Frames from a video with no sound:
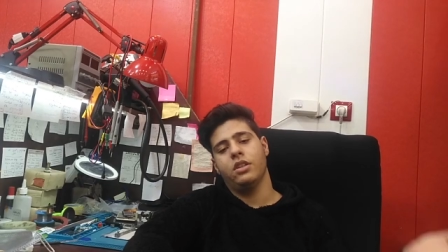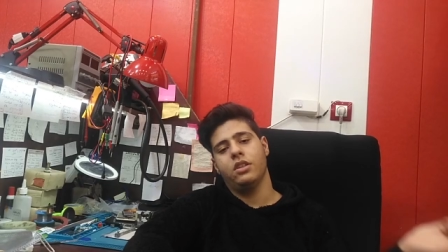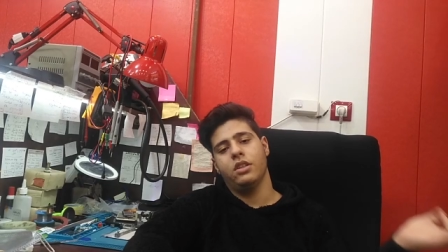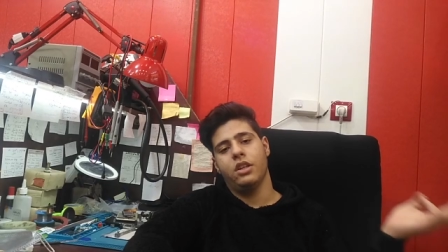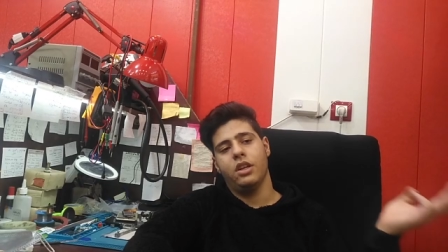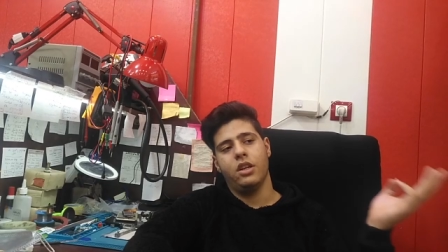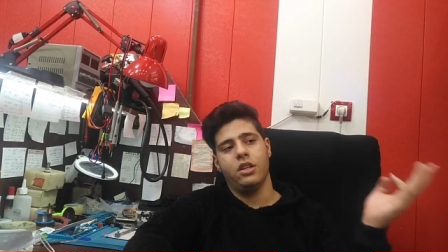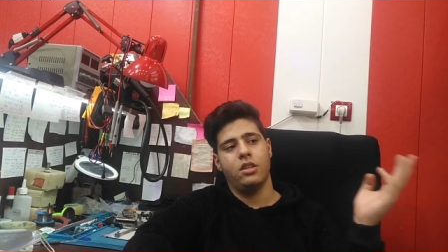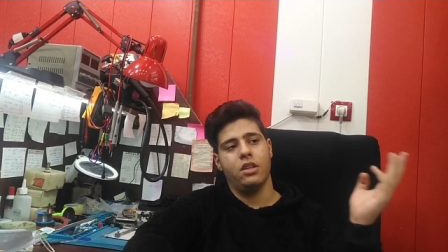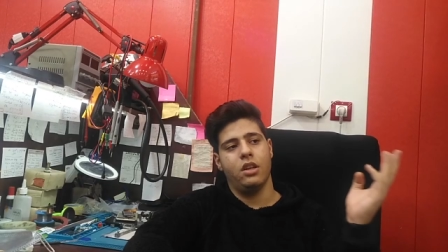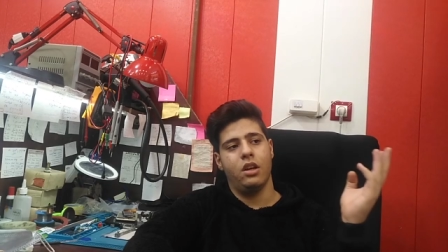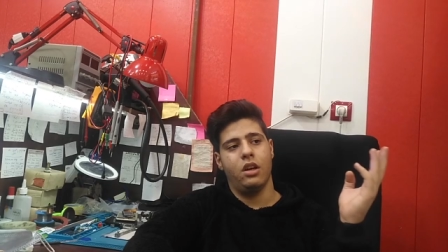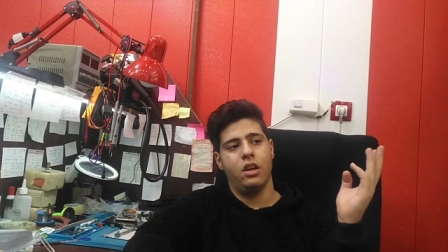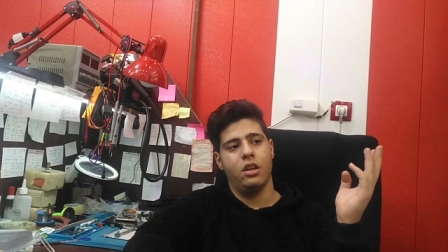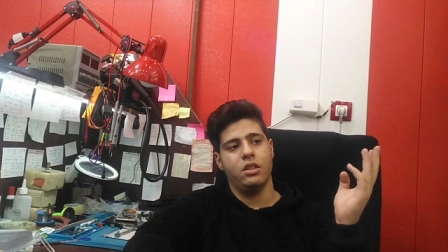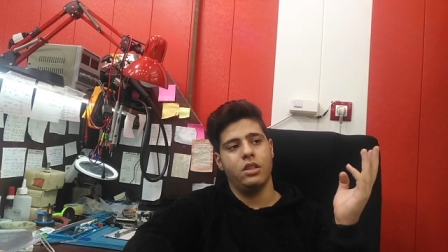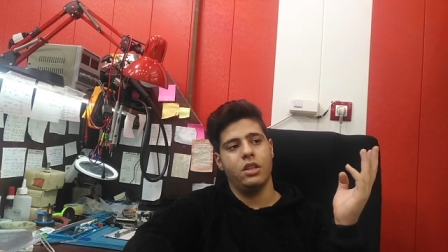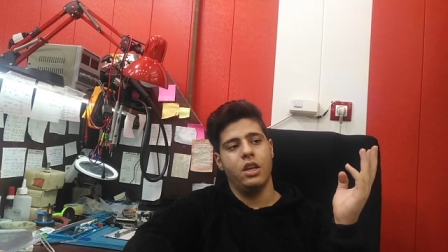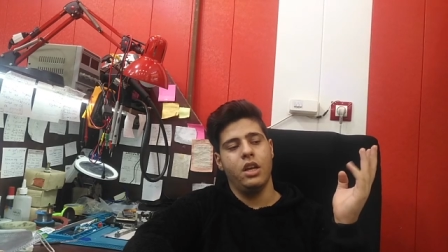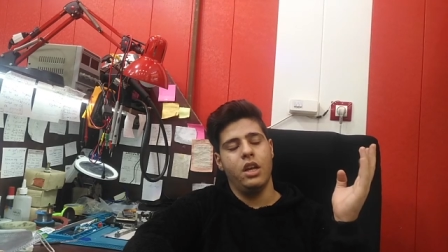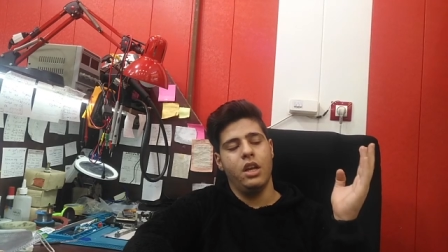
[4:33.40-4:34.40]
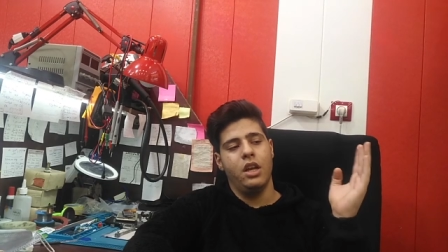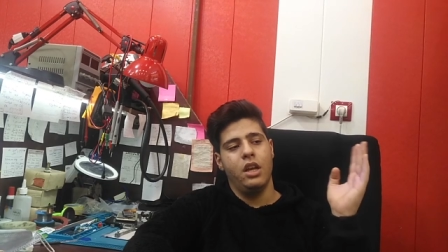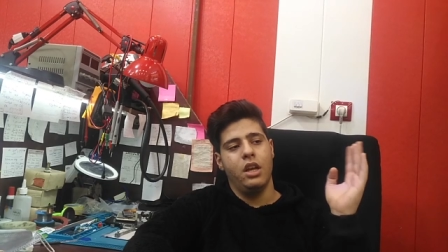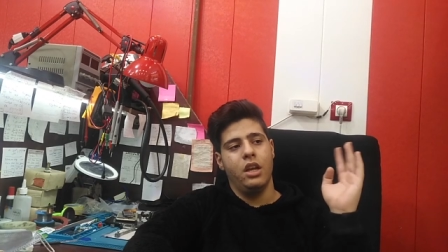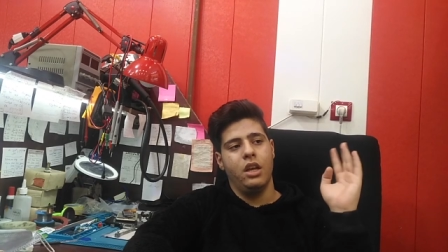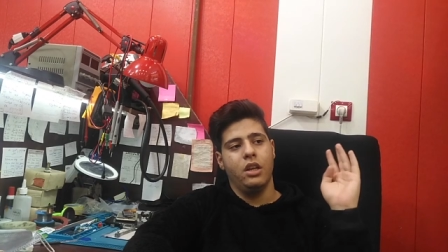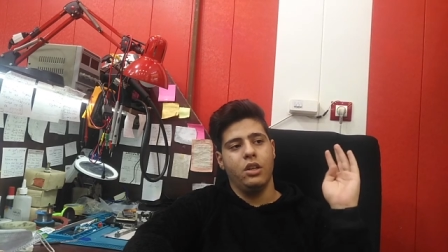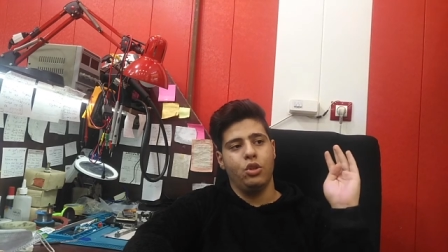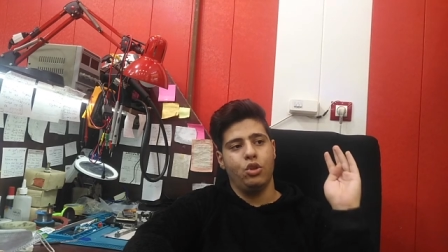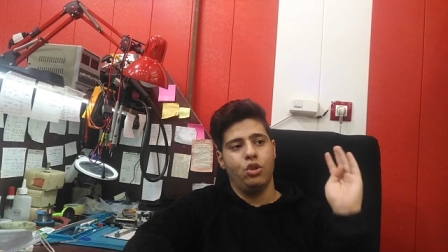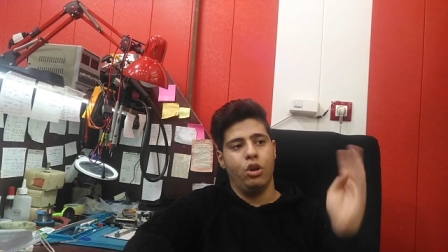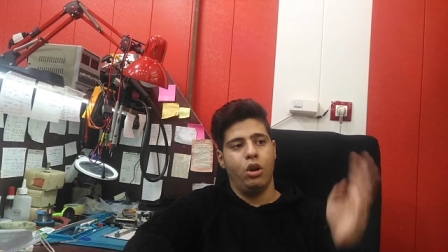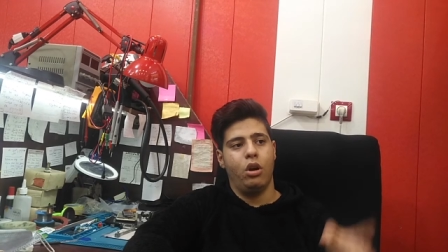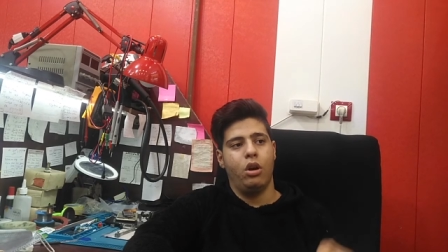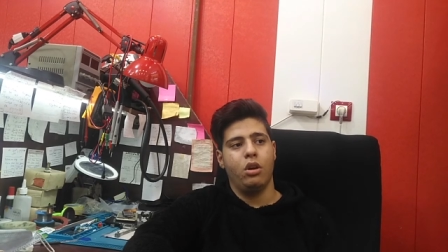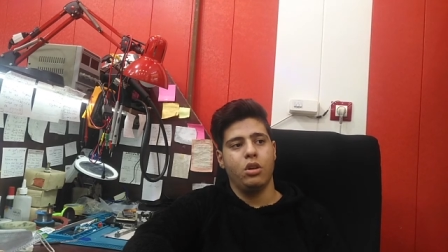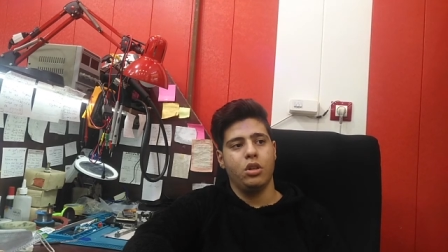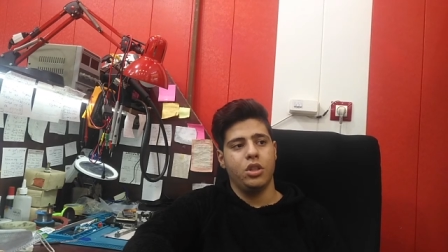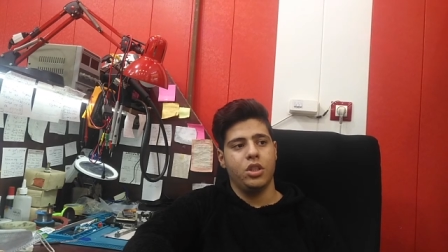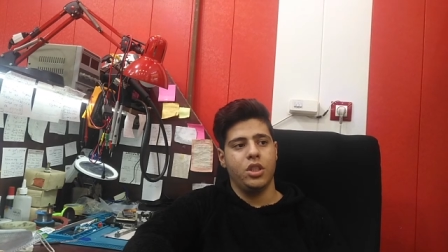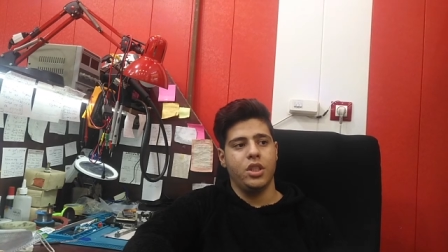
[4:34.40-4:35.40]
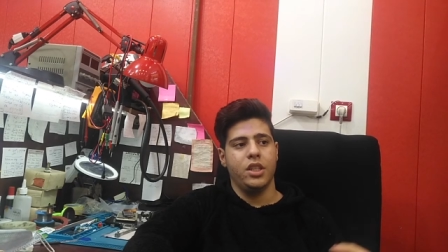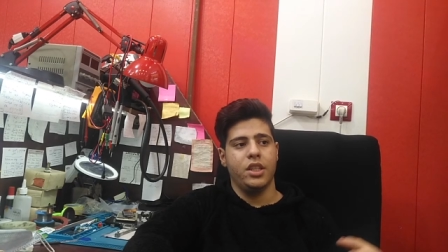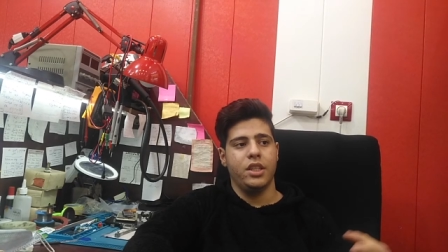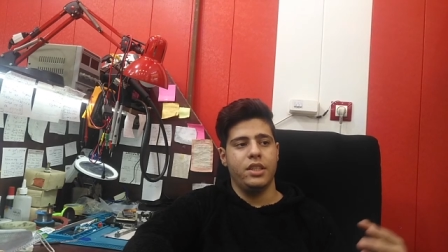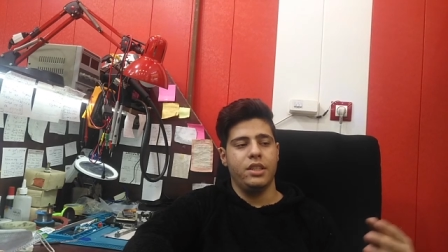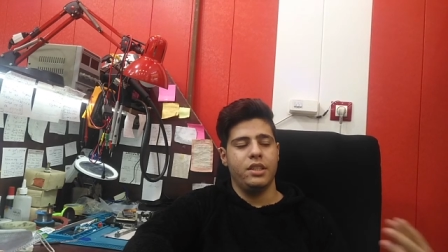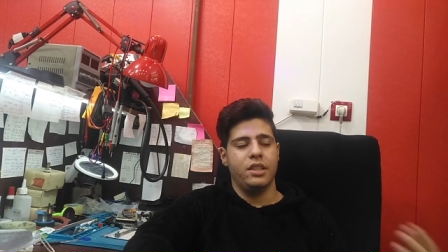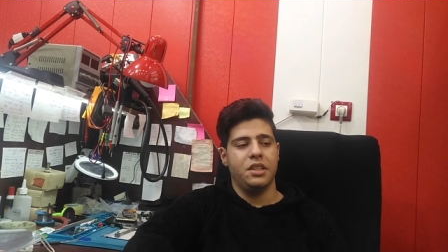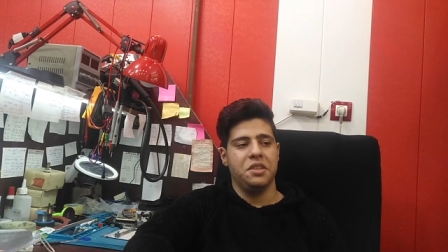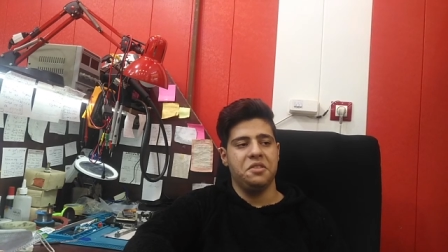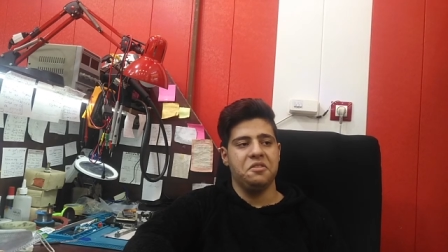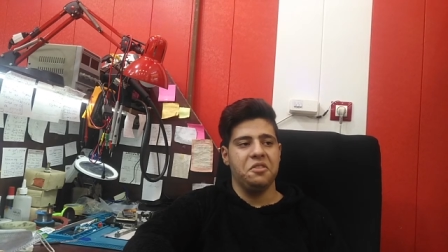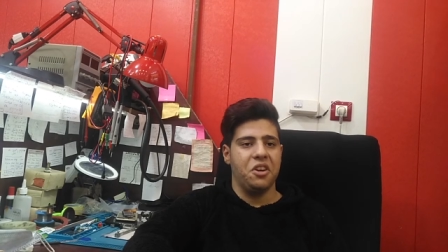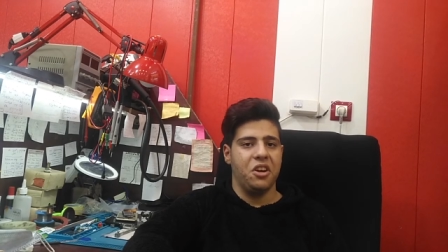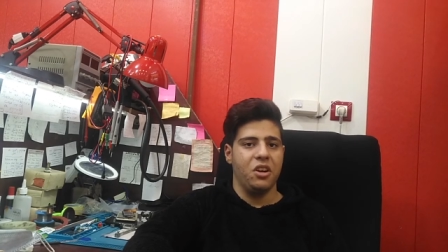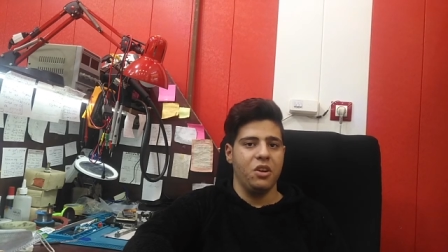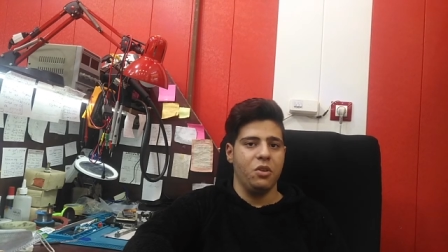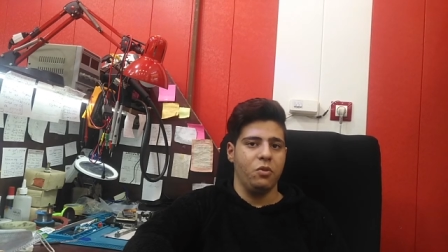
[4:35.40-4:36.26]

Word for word: data charge this device